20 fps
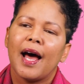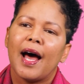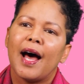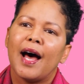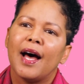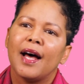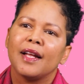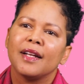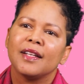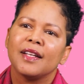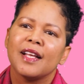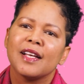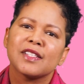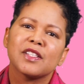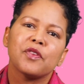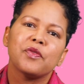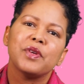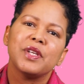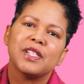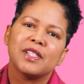And there's
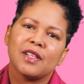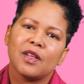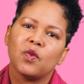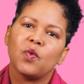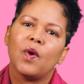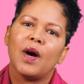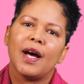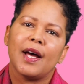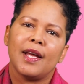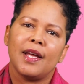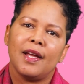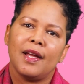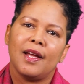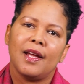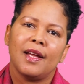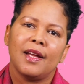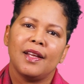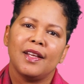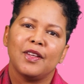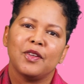a reason why,
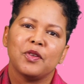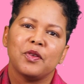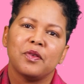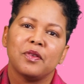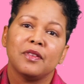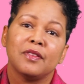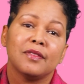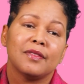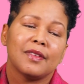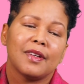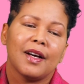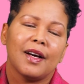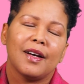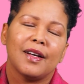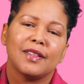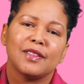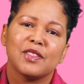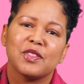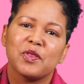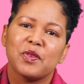you know,
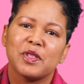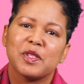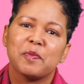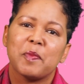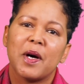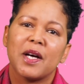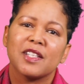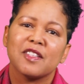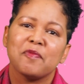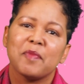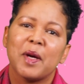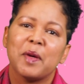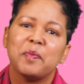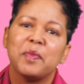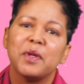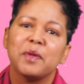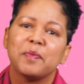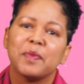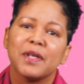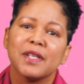and so it's part of my
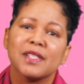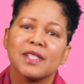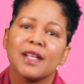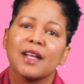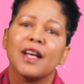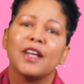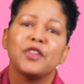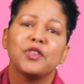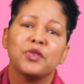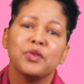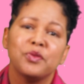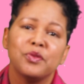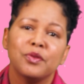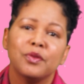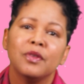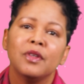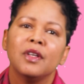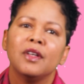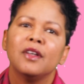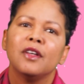purpose, and I
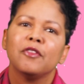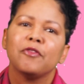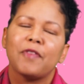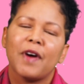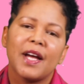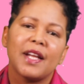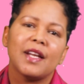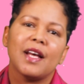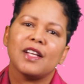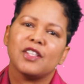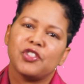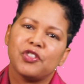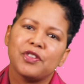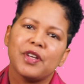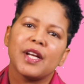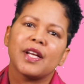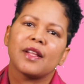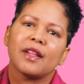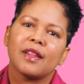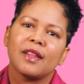do find that
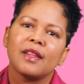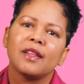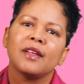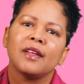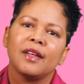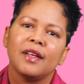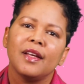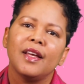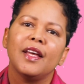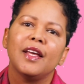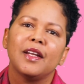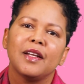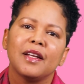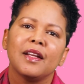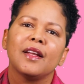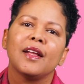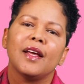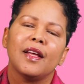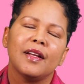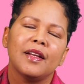strength
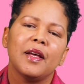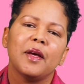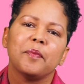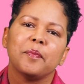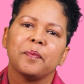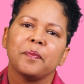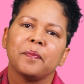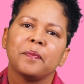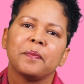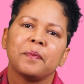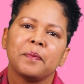in him.